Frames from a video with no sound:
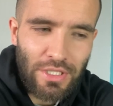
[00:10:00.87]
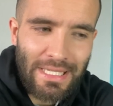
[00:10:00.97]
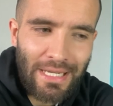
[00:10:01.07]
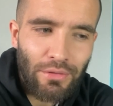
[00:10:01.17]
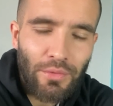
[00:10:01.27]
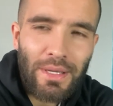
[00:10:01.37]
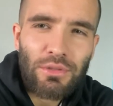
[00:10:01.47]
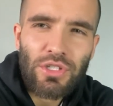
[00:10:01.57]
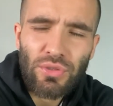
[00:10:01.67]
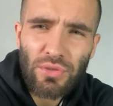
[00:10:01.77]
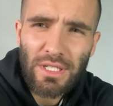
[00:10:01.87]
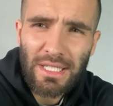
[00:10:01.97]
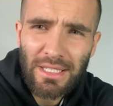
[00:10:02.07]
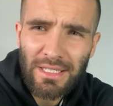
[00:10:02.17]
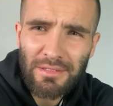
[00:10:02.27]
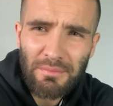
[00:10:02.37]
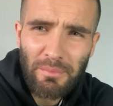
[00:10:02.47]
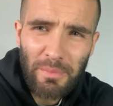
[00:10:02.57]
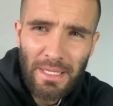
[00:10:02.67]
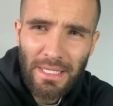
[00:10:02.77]
tell the way I was talking and
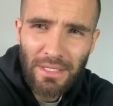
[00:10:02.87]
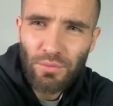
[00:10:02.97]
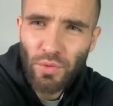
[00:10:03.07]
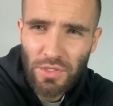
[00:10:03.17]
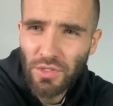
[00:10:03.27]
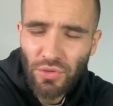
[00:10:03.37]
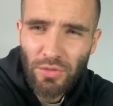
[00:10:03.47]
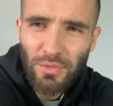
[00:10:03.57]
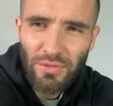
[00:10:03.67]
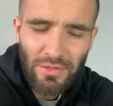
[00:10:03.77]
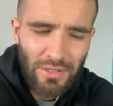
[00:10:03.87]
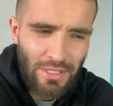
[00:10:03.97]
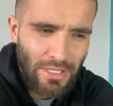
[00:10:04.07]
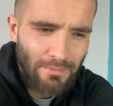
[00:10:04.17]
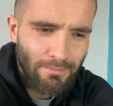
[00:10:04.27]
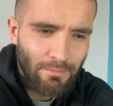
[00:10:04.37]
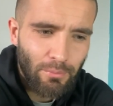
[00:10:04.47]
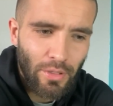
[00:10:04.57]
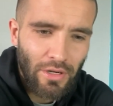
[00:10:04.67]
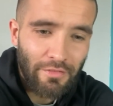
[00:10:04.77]
being wasn't normal.
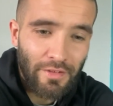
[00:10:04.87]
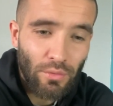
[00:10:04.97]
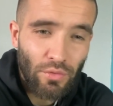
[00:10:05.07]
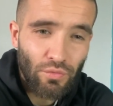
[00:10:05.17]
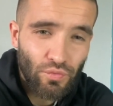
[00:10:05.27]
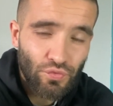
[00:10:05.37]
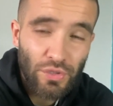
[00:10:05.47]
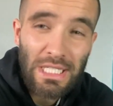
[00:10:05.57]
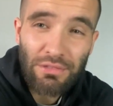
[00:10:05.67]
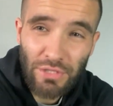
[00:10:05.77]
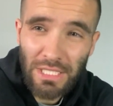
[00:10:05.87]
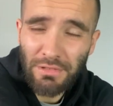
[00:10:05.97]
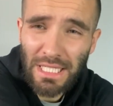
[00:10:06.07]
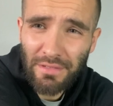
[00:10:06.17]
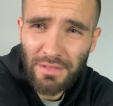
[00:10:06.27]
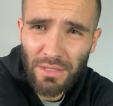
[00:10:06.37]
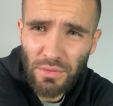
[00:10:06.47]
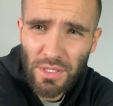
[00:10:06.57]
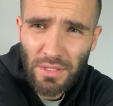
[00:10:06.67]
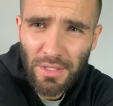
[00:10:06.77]
But I felt really, really relieved it
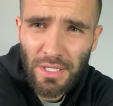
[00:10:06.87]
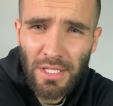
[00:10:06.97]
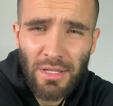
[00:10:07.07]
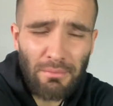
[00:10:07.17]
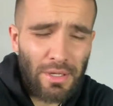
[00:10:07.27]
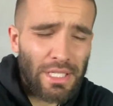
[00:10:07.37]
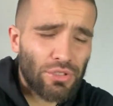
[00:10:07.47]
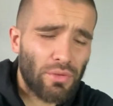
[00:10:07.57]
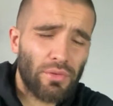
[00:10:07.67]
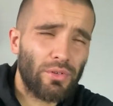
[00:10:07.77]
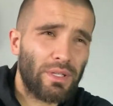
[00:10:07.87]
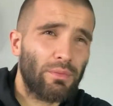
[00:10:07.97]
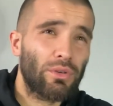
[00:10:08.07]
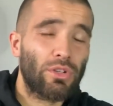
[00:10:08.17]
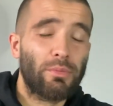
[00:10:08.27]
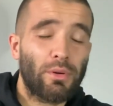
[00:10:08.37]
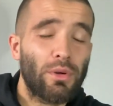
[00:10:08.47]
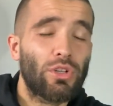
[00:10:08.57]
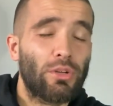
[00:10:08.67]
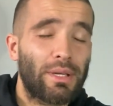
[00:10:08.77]
was done. My initial thought when I woke
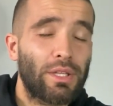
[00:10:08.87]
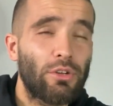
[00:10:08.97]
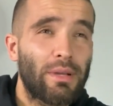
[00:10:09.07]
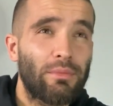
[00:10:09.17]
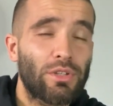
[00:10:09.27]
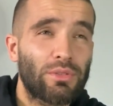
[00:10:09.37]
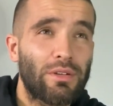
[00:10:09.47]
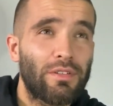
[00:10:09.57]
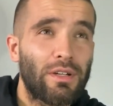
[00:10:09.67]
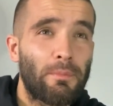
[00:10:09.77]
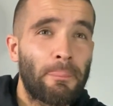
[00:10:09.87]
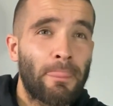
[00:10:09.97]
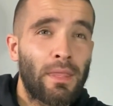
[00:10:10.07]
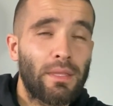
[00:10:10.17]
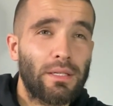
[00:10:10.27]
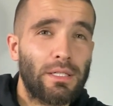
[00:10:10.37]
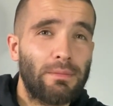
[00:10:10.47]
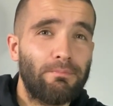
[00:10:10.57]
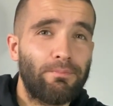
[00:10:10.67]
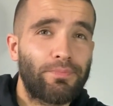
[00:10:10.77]
up, had no pain whatsoever.
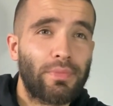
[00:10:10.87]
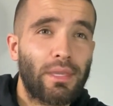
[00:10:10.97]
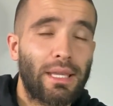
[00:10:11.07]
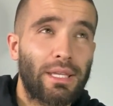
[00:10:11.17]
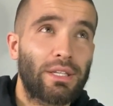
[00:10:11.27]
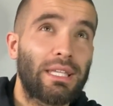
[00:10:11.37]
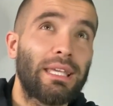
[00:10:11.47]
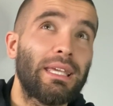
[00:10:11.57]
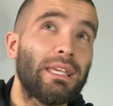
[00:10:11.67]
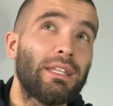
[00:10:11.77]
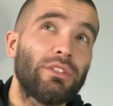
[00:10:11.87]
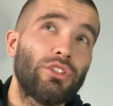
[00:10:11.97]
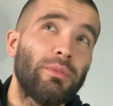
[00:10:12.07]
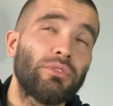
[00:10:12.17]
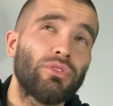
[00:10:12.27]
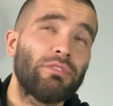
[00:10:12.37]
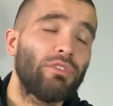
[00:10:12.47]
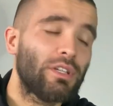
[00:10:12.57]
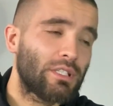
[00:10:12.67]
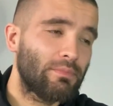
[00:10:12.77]
And I could hear two people talking
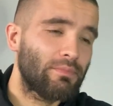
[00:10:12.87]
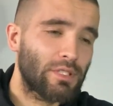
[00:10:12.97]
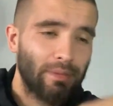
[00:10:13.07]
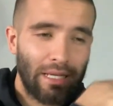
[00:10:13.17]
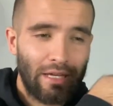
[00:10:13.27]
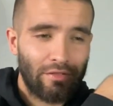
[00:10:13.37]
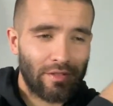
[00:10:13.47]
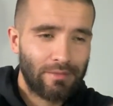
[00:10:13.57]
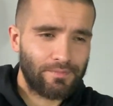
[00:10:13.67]
right to my left.